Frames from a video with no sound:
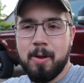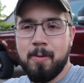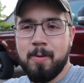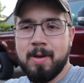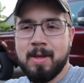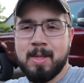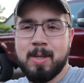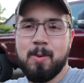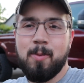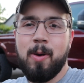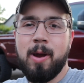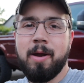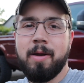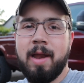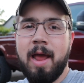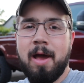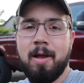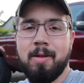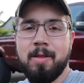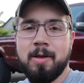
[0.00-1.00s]
it with to wear
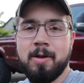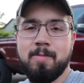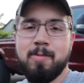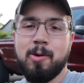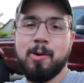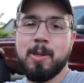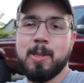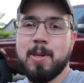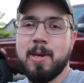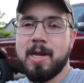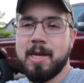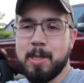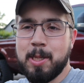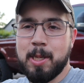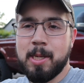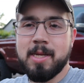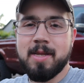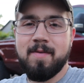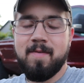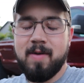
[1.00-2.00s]
down a little more so I could
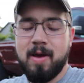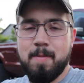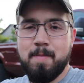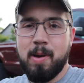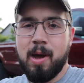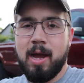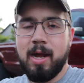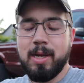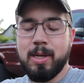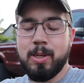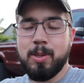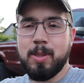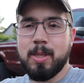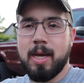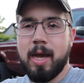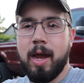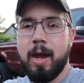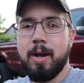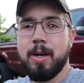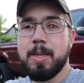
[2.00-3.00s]
justify buying new
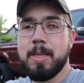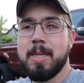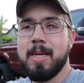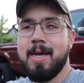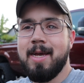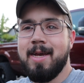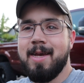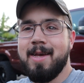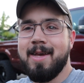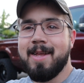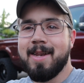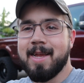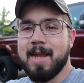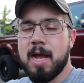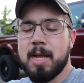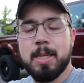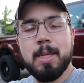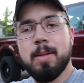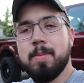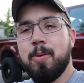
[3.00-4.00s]
tires. I
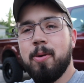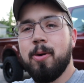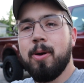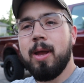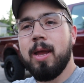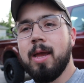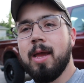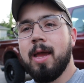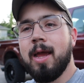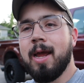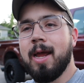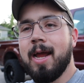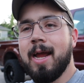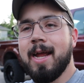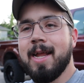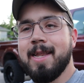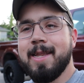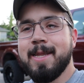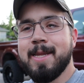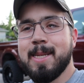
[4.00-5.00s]
got to the point
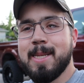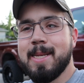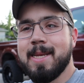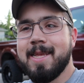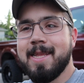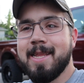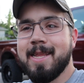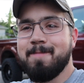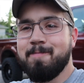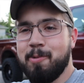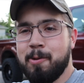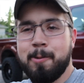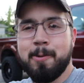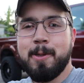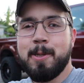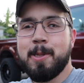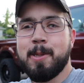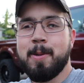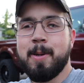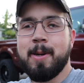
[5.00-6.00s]
and pulled
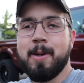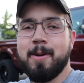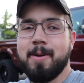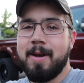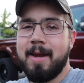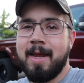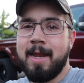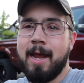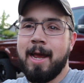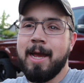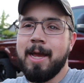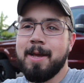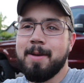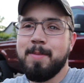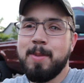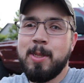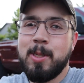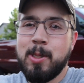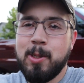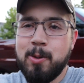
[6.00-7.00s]
the trigger, and I
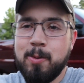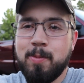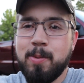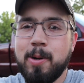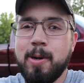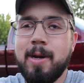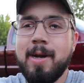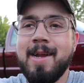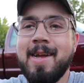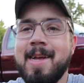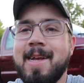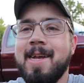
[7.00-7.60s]
am super